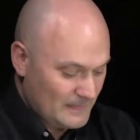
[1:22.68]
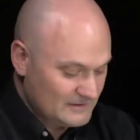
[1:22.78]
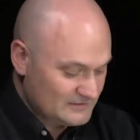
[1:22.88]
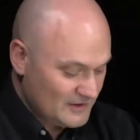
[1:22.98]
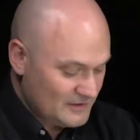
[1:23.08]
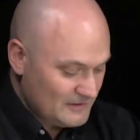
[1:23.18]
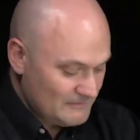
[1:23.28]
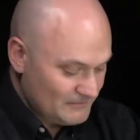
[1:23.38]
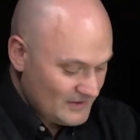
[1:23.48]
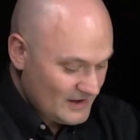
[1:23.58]
So
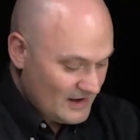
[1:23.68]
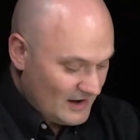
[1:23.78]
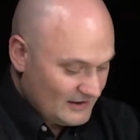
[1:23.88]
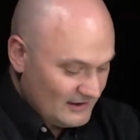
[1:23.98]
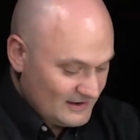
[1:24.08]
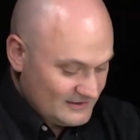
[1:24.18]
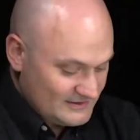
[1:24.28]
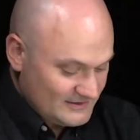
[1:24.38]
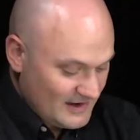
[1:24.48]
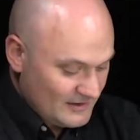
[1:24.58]
I'd like to
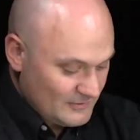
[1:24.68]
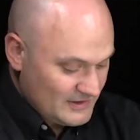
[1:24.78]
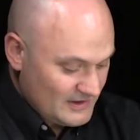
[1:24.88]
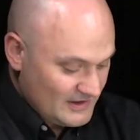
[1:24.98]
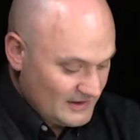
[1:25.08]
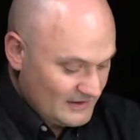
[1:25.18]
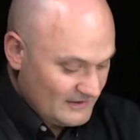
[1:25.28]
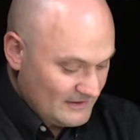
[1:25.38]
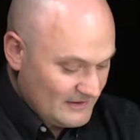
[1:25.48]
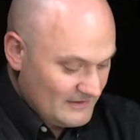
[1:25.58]
start with a
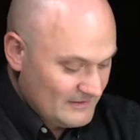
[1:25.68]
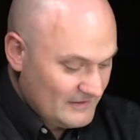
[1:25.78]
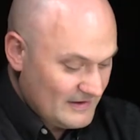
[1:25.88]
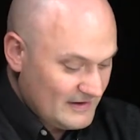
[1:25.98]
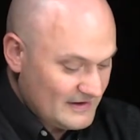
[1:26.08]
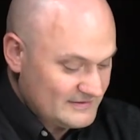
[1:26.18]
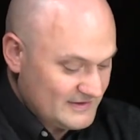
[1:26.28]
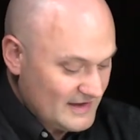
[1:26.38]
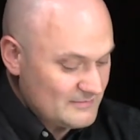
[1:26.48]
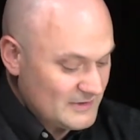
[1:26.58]

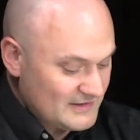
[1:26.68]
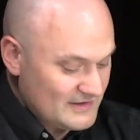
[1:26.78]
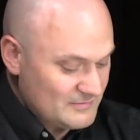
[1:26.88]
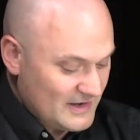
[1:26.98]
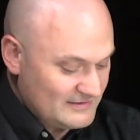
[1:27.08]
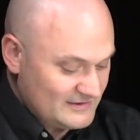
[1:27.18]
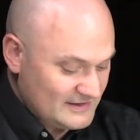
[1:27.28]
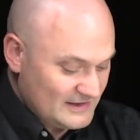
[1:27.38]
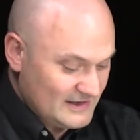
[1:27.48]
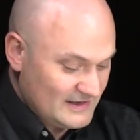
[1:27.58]
statement that
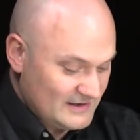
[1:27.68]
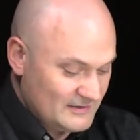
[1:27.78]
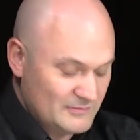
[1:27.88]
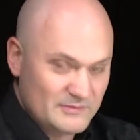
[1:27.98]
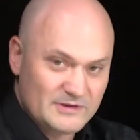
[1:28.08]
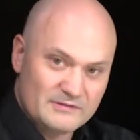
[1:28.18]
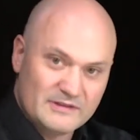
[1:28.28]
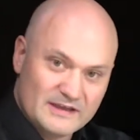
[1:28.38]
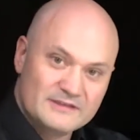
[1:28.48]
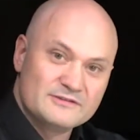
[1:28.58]
basically
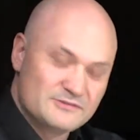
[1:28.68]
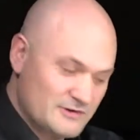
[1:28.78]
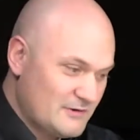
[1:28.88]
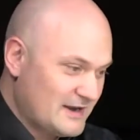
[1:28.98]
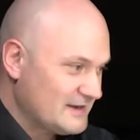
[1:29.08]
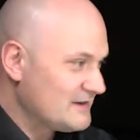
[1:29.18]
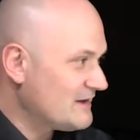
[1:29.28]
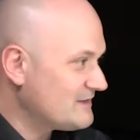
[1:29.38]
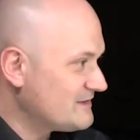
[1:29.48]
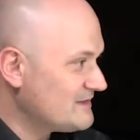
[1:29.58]
the industry
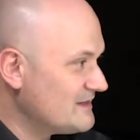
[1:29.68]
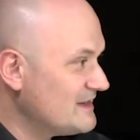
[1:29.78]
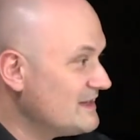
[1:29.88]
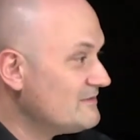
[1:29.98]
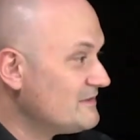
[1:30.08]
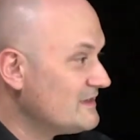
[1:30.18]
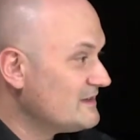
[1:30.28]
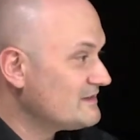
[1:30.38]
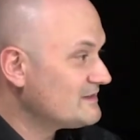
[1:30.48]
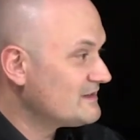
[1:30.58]
recognizes the need for
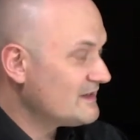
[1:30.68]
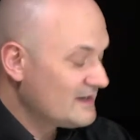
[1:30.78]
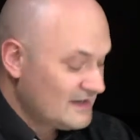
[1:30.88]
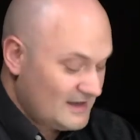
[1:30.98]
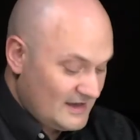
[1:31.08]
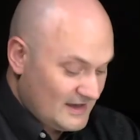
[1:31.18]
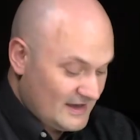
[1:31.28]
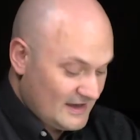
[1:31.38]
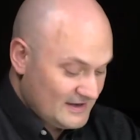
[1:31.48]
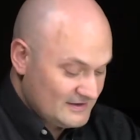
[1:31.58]
this,
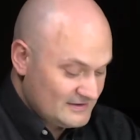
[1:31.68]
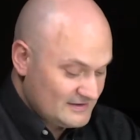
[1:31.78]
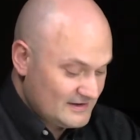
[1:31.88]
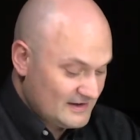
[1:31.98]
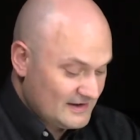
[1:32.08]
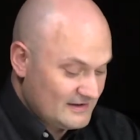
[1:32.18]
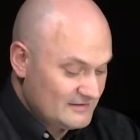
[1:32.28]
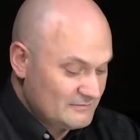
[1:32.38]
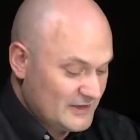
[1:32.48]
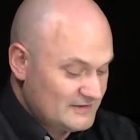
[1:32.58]

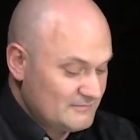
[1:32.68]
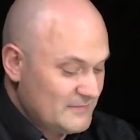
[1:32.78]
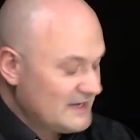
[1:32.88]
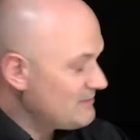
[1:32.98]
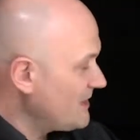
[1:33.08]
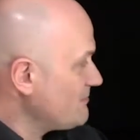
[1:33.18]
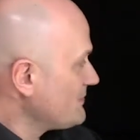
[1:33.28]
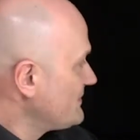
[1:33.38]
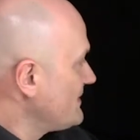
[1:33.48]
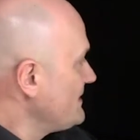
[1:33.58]
but many people
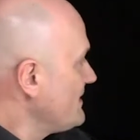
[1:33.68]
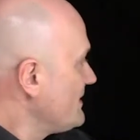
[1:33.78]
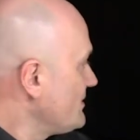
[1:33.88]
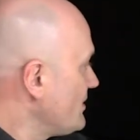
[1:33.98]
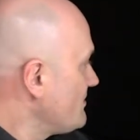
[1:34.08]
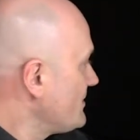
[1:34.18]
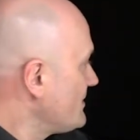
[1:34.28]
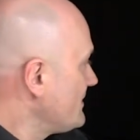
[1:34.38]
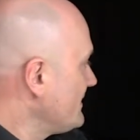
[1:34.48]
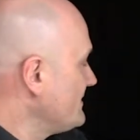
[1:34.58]
see that
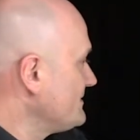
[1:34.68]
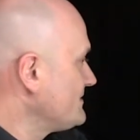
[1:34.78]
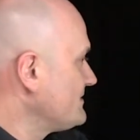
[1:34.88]
Gerber is